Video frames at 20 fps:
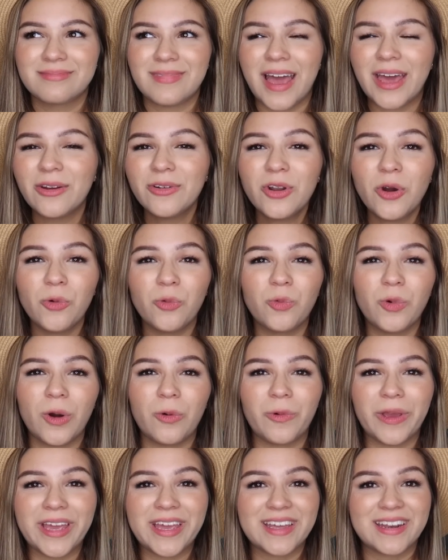I don't know
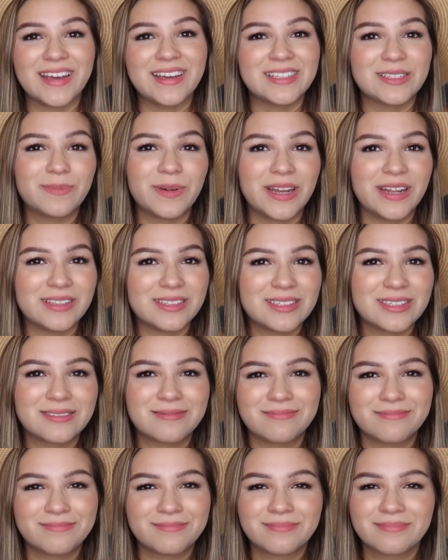what week it is, but
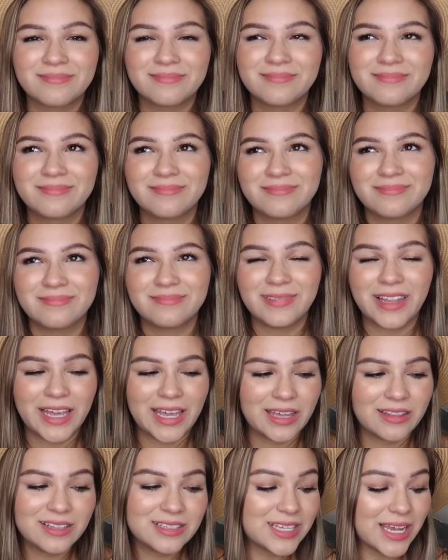it's
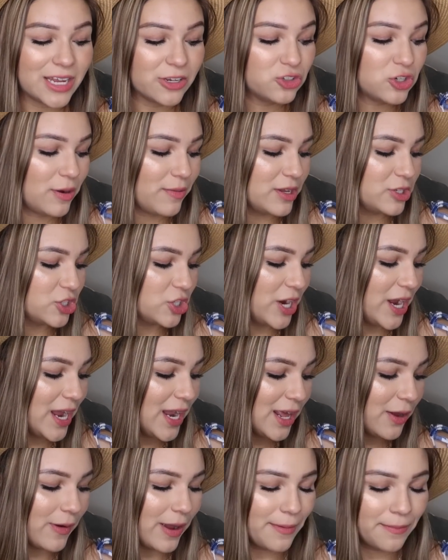like in the 2nd trimester.
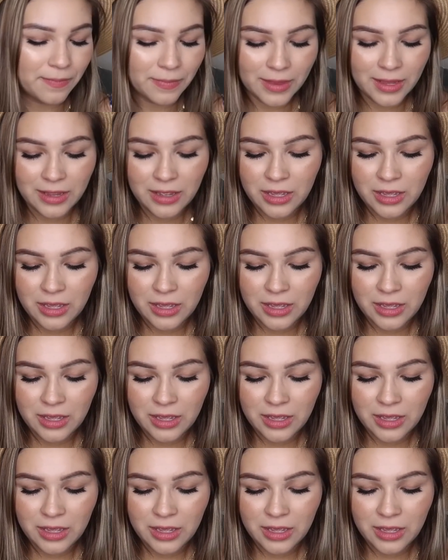Anyway,